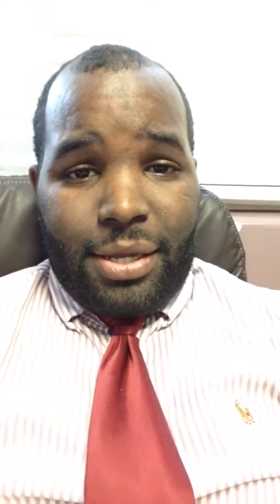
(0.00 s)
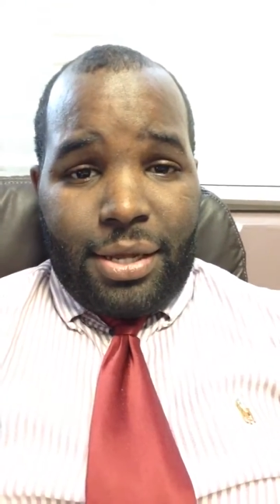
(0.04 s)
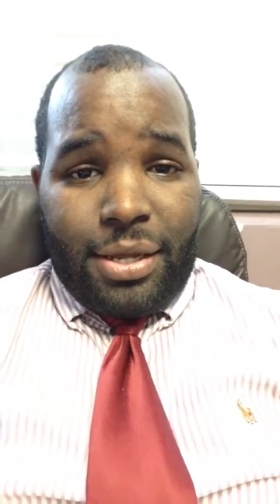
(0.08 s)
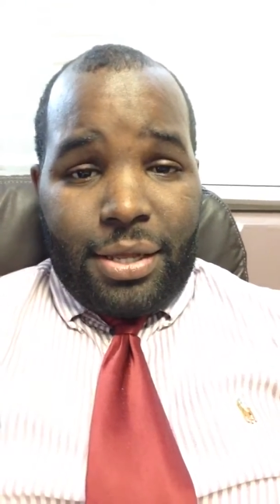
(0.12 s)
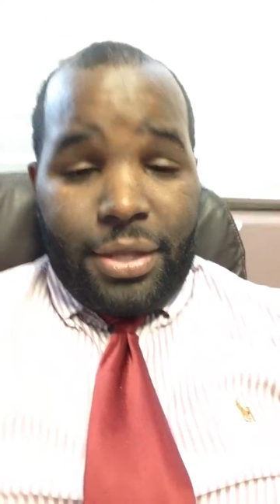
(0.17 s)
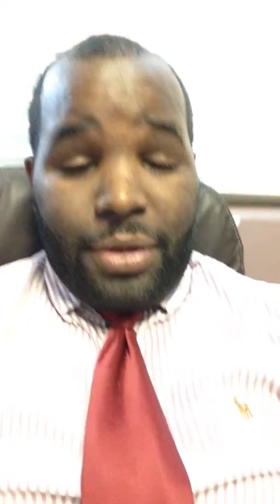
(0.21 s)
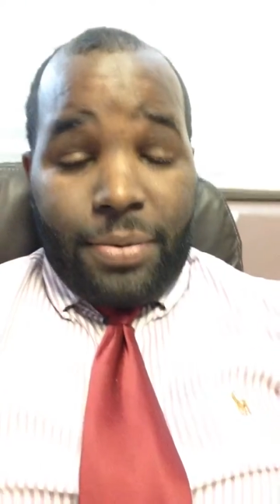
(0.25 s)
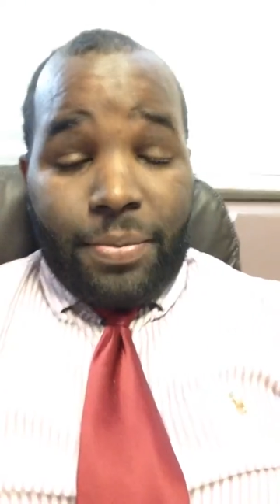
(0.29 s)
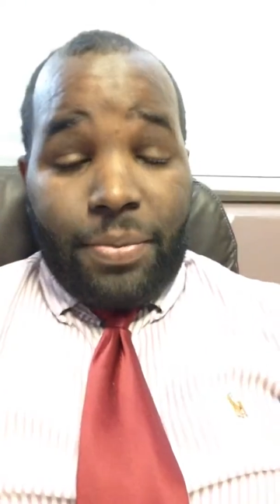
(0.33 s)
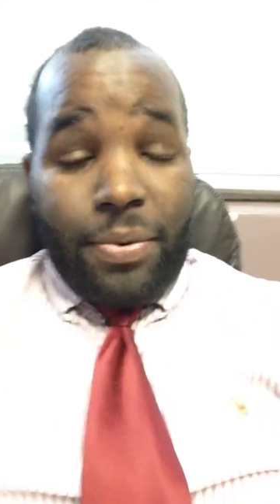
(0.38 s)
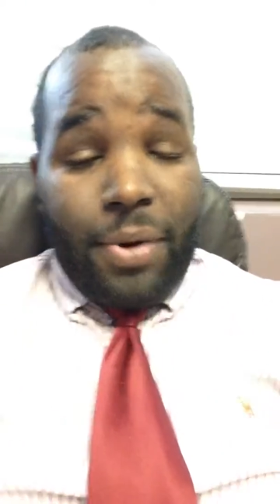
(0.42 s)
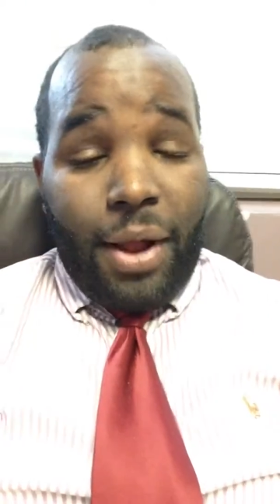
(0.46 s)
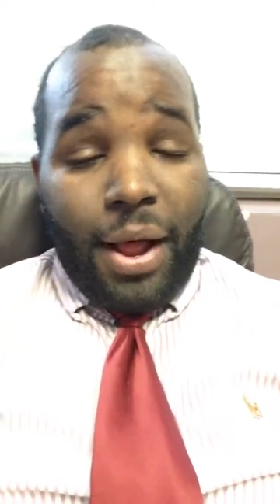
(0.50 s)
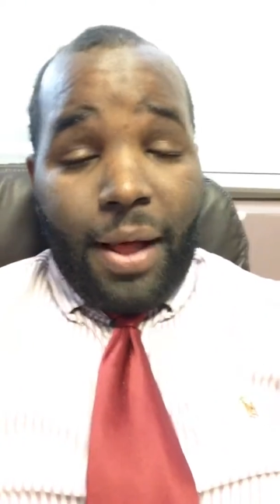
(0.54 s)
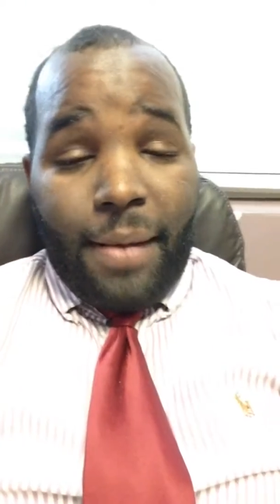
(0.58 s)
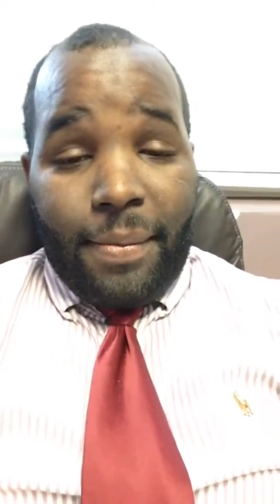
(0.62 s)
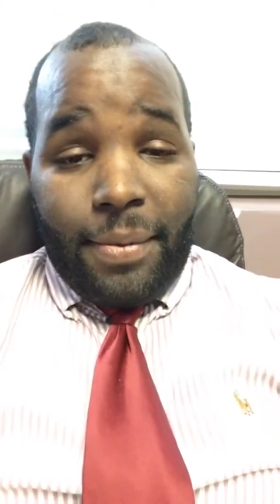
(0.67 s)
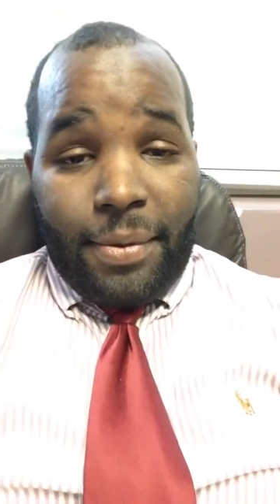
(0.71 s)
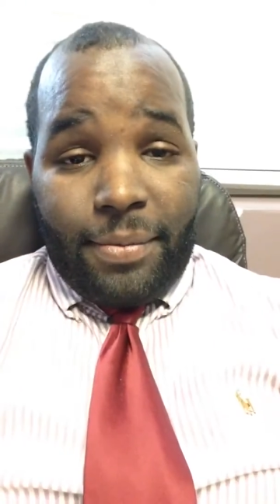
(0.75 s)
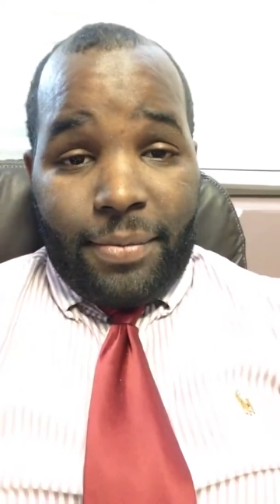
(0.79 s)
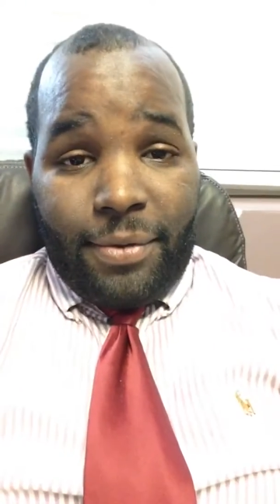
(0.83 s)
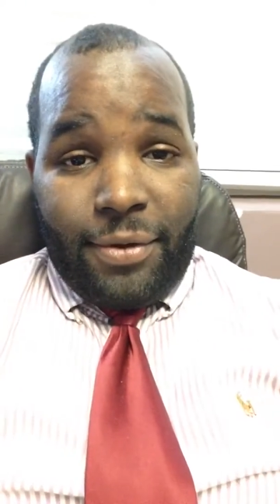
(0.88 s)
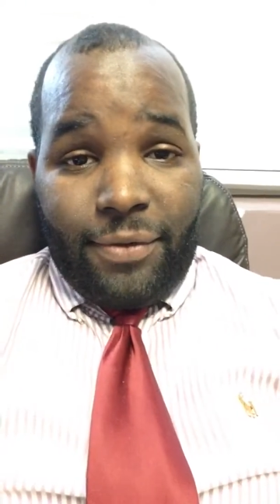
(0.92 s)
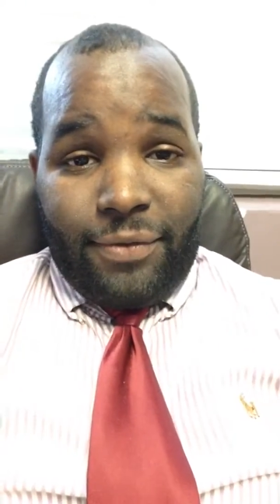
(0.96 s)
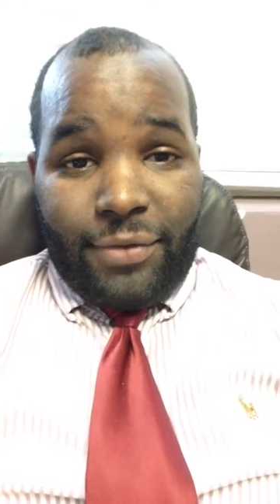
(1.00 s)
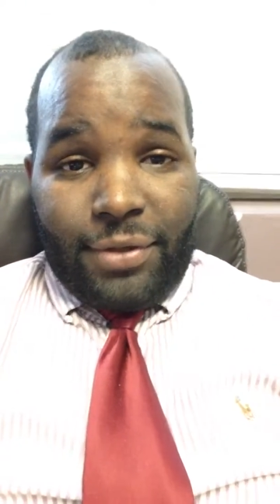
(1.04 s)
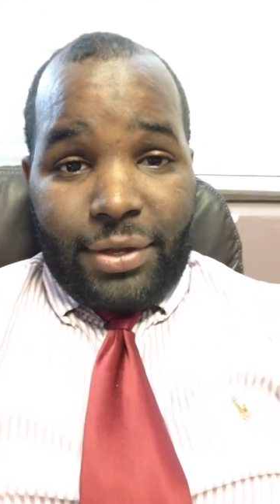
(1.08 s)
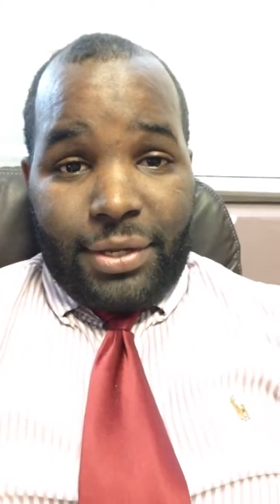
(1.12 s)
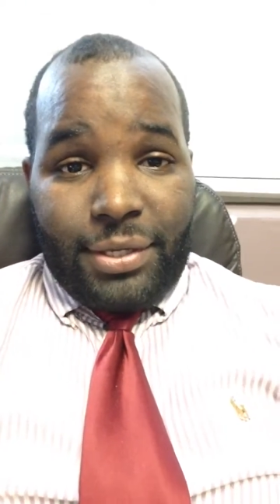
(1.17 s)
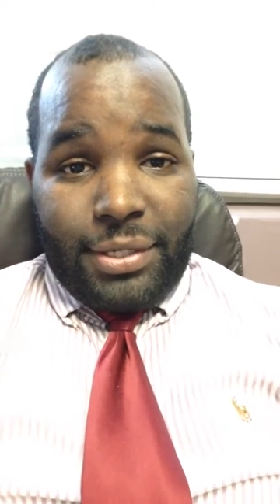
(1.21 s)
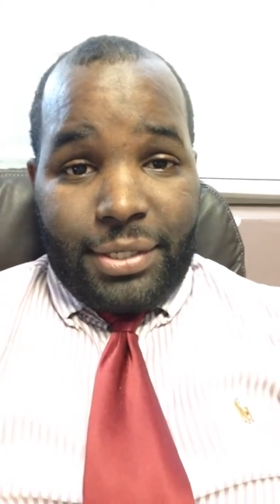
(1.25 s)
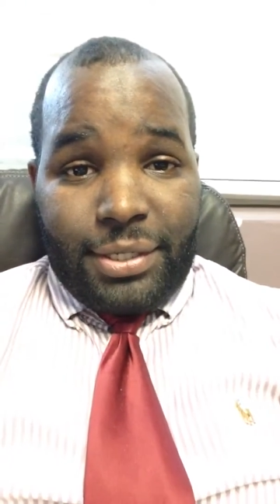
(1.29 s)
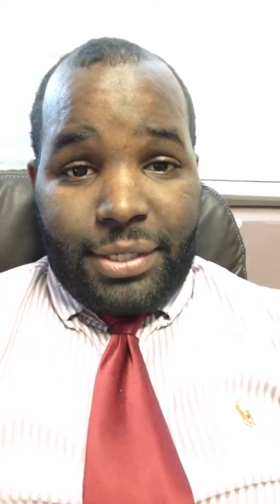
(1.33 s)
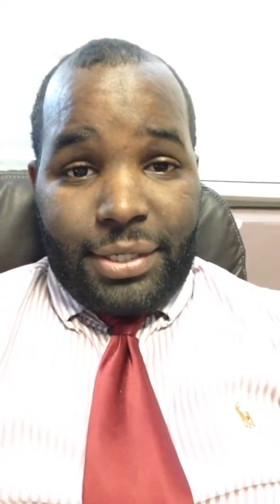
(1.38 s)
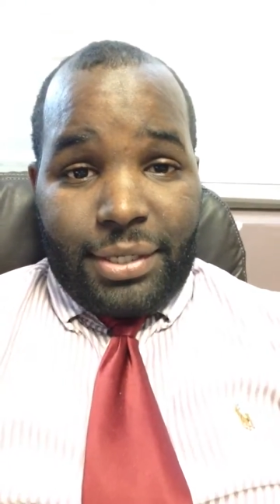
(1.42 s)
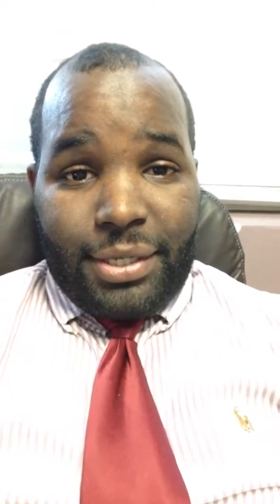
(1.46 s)
The problem of
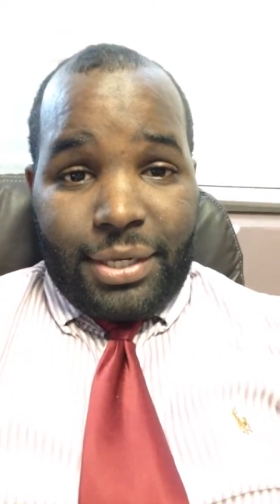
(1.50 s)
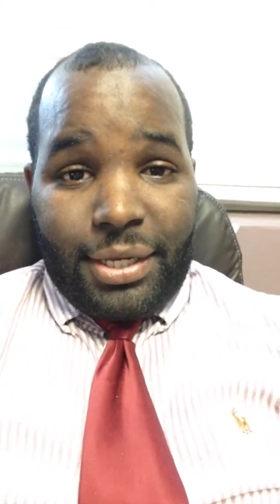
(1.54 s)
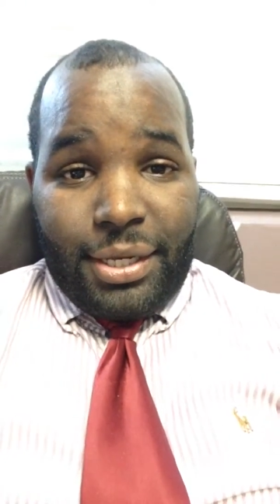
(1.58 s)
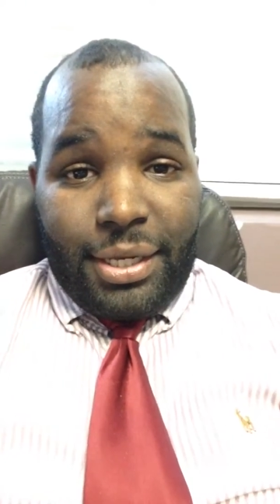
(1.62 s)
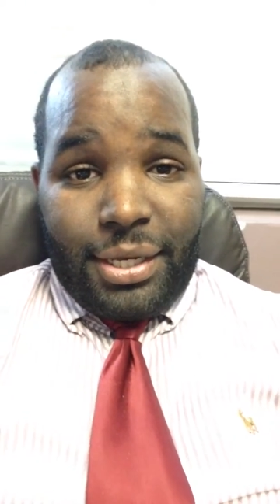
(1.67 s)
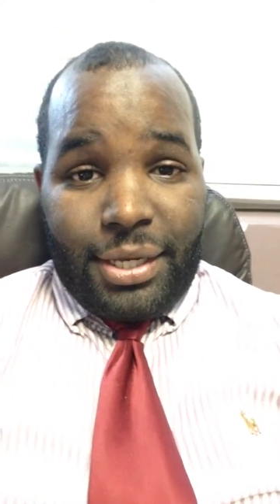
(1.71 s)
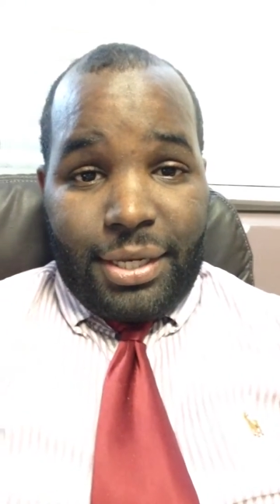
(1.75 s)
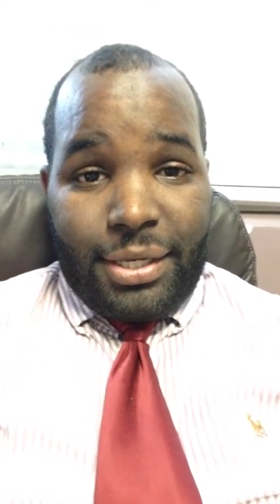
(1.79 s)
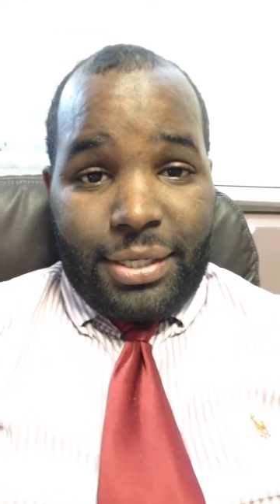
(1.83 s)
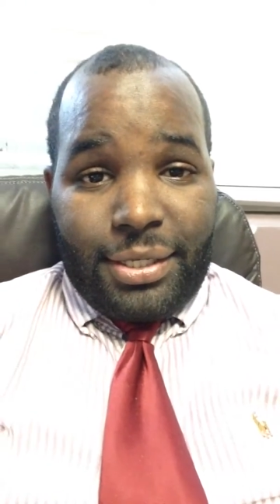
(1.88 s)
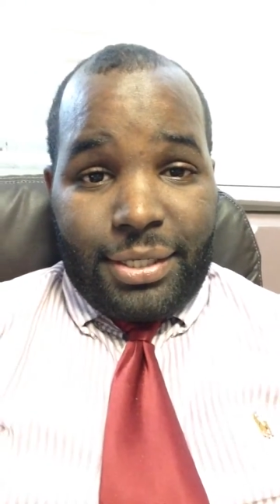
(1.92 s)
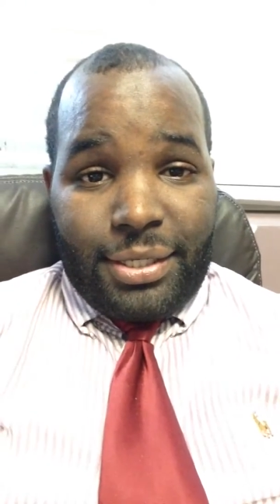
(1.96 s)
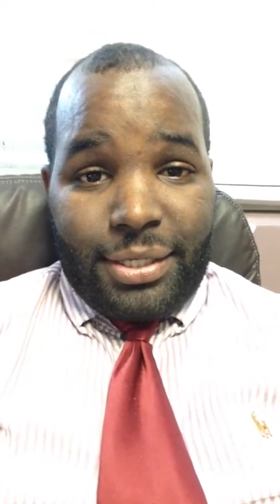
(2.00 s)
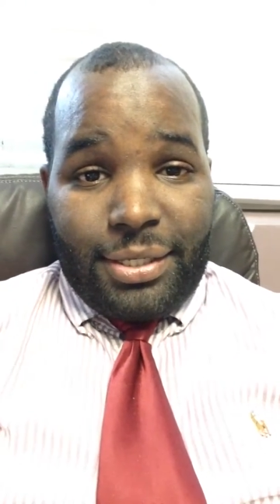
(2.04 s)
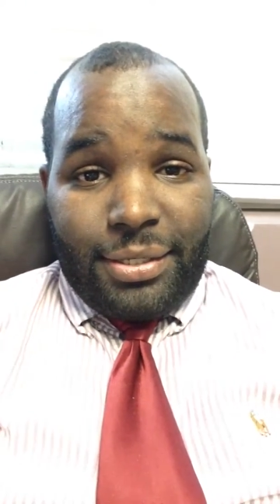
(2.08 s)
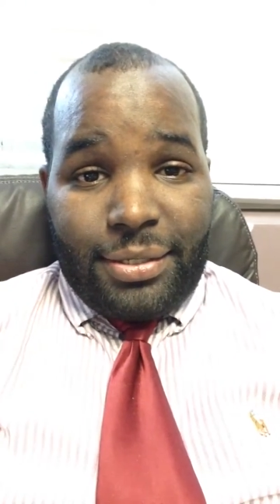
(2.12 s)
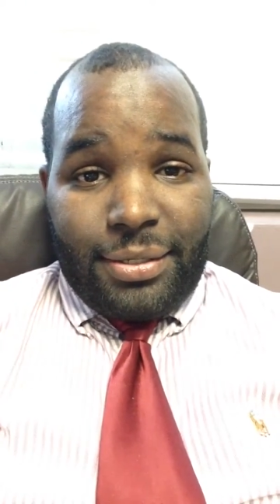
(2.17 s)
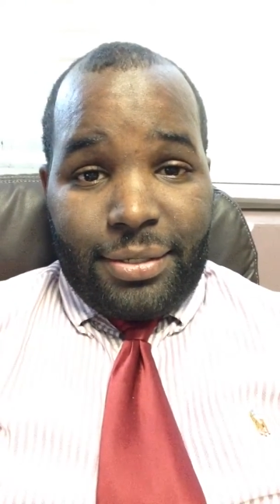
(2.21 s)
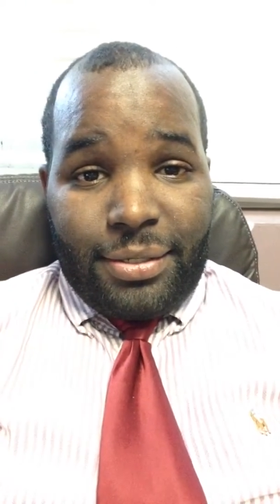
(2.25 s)
this is